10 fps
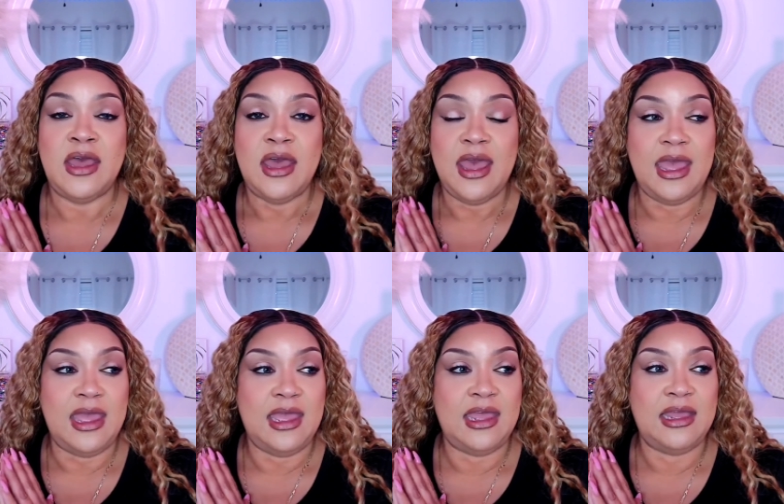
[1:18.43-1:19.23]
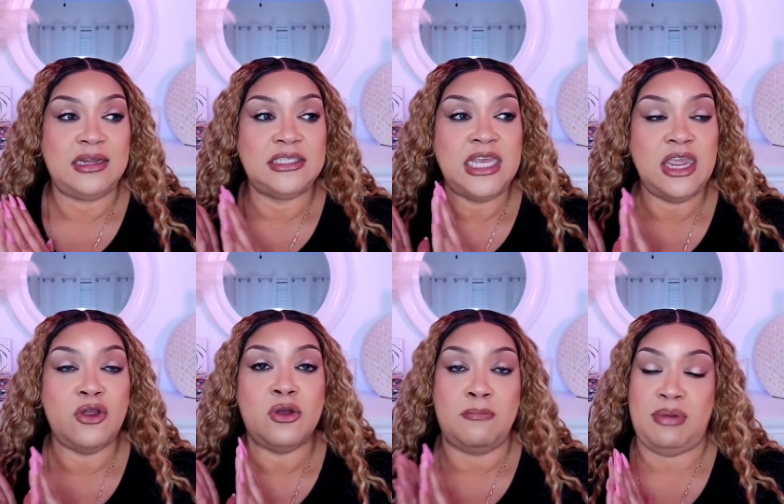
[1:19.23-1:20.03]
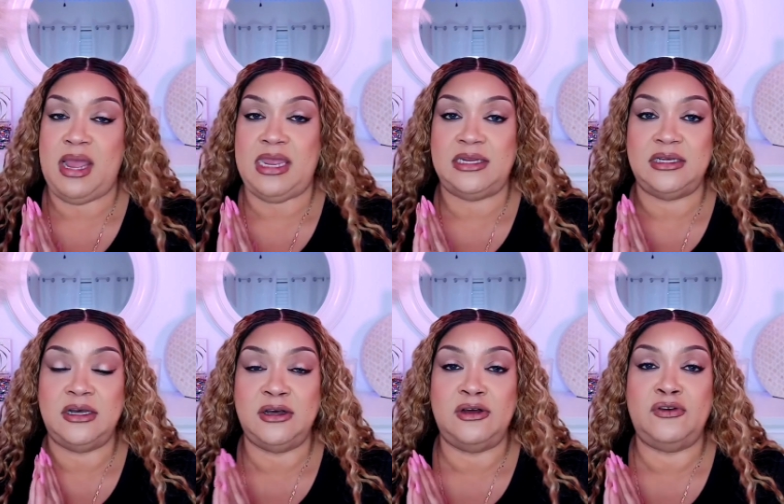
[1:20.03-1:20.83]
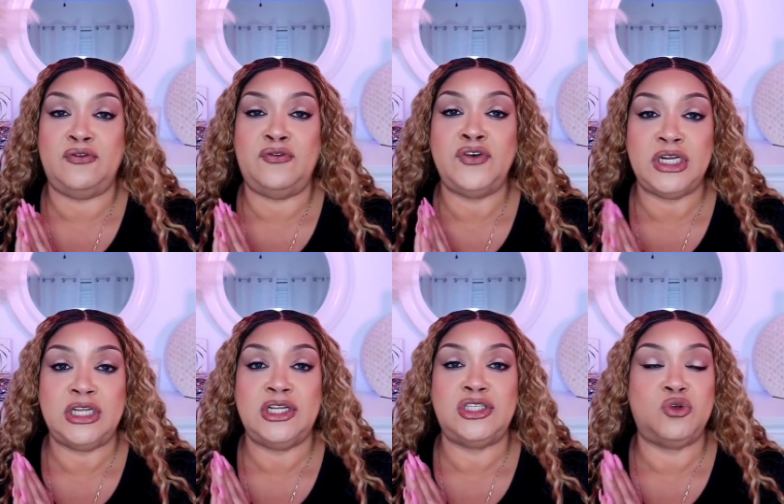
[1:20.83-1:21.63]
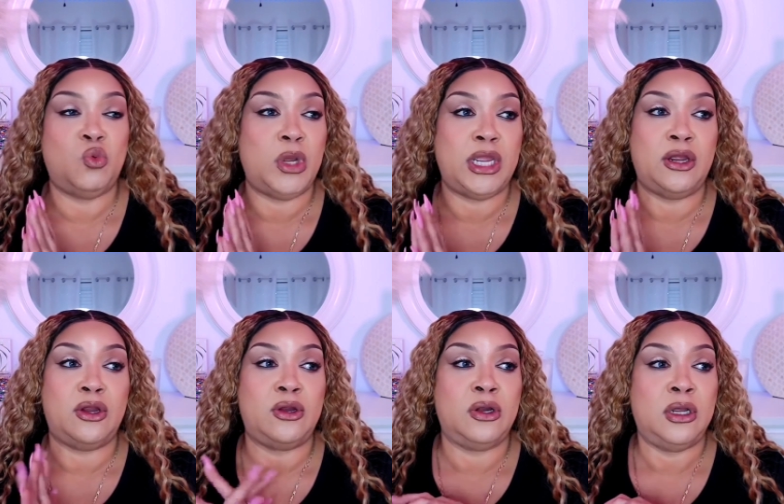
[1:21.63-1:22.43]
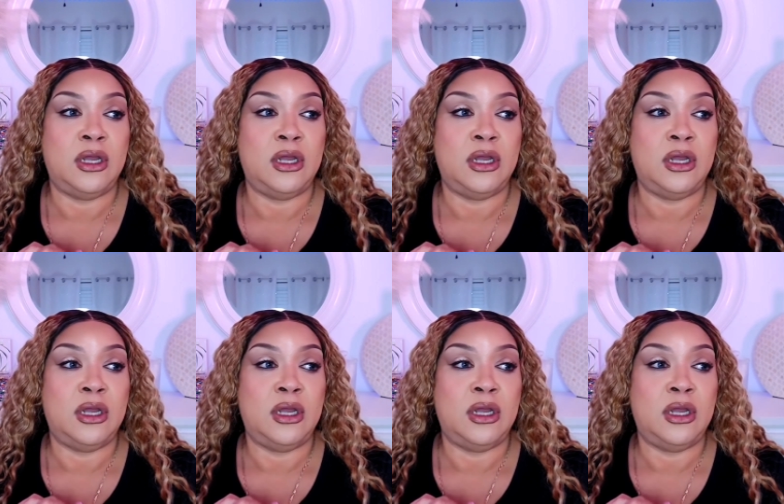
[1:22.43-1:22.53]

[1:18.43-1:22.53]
a terabyte of footage where